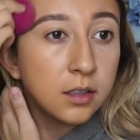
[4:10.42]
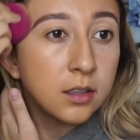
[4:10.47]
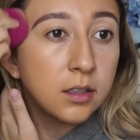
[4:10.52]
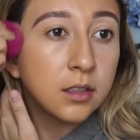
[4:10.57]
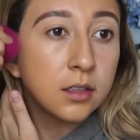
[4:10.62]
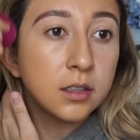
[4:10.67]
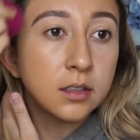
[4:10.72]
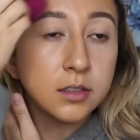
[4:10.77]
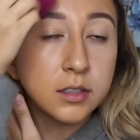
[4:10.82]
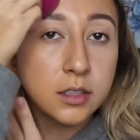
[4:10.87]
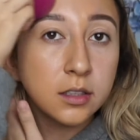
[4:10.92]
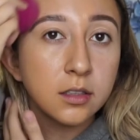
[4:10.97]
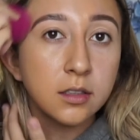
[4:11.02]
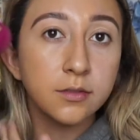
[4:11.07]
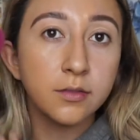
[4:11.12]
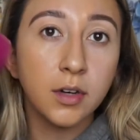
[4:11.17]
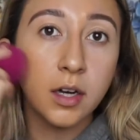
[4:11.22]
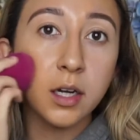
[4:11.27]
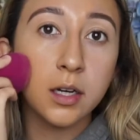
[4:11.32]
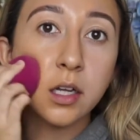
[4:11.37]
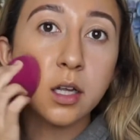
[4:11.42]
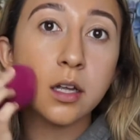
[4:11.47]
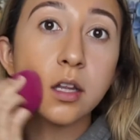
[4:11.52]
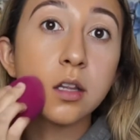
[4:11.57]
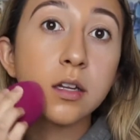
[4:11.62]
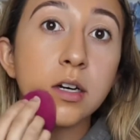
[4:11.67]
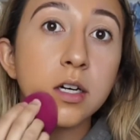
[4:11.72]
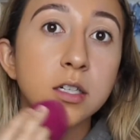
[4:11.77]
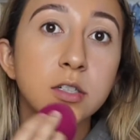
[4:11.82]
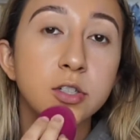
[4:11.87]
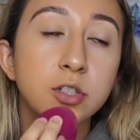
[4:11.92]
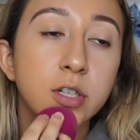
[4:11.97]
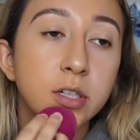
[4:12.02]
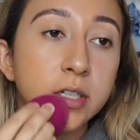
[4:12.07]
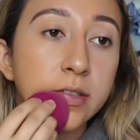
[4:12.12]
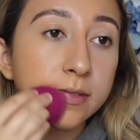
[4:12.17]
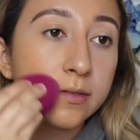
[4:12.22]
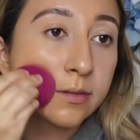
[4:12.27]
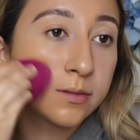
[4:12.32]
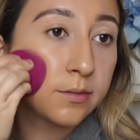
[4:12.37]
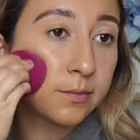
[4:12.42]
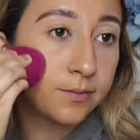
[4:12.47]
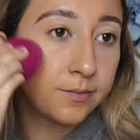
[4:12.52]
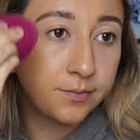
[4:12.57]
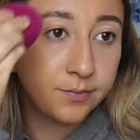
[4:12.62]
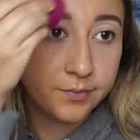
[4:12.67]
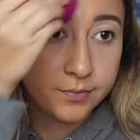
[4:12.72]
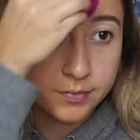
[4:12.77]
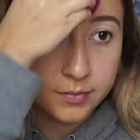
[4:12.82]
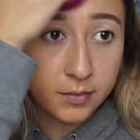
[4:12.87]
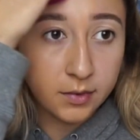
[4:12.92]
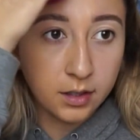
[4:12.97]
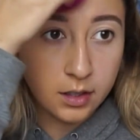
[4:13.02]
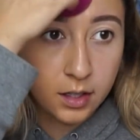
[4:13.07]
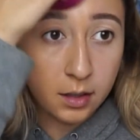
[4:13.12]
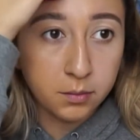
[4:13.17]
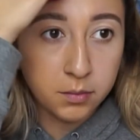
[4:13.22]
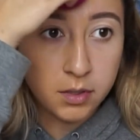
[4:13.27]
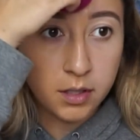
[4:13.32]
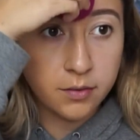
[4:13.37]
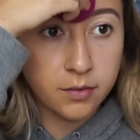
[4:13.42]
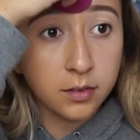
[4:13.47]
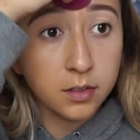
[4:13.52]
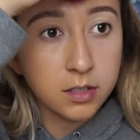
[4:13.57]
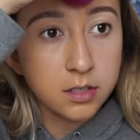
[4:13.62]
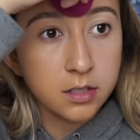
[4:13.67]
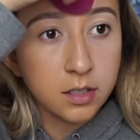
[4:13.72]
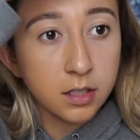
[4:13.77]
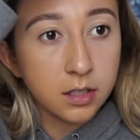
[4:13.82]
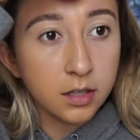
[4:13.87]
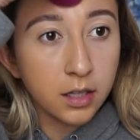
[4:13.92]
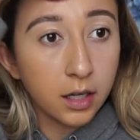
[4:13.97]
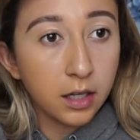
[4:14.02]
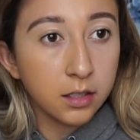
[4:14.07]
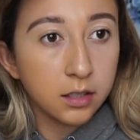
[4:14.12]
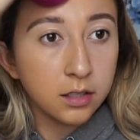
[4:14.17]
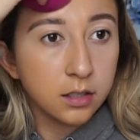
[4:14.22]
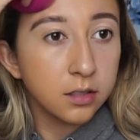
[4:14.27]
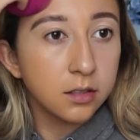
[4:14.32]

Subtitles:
Conceal and Define and the Hydrate. I'm definitely seeing that.